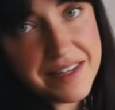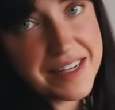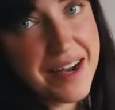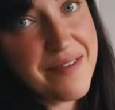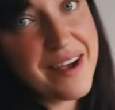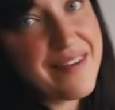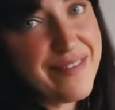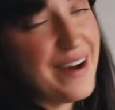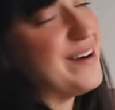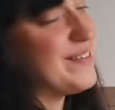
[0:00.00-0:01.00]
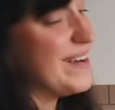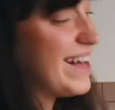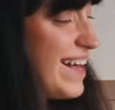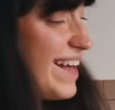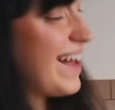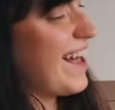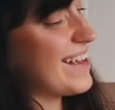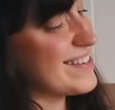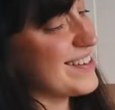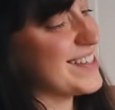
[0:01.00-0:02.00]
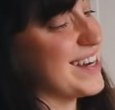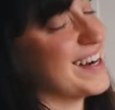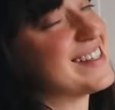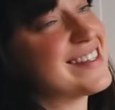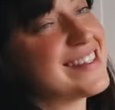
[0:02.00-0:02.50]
time we film, Hazel starts